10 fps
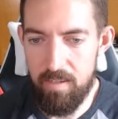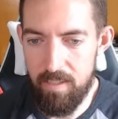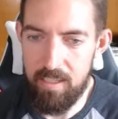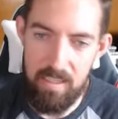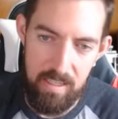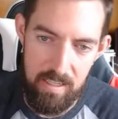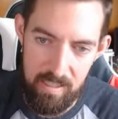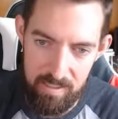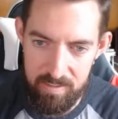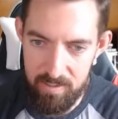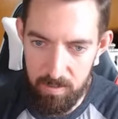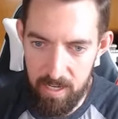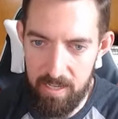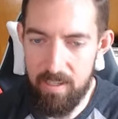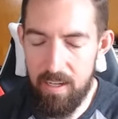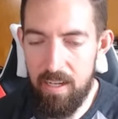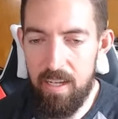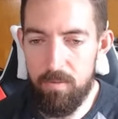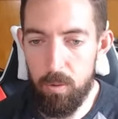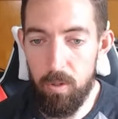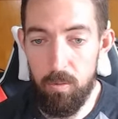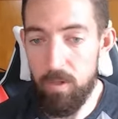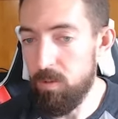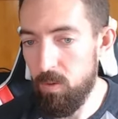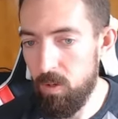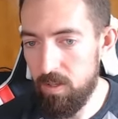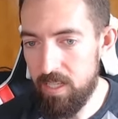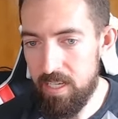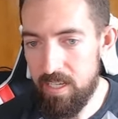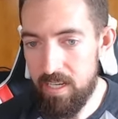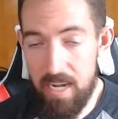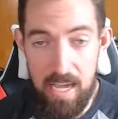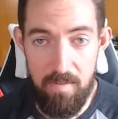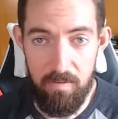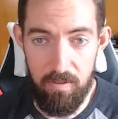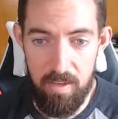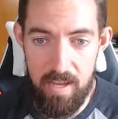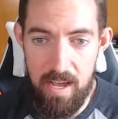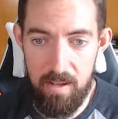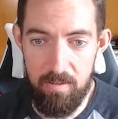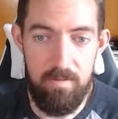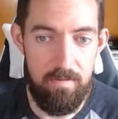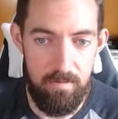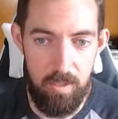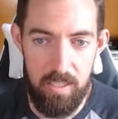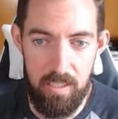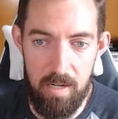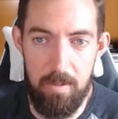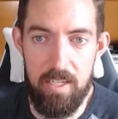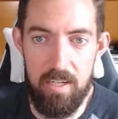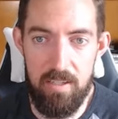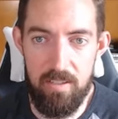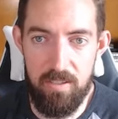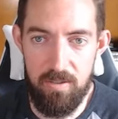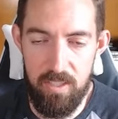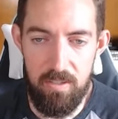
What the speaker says: Like, it's okay. If we want to re-roll the name for the town, we can come in here and do so.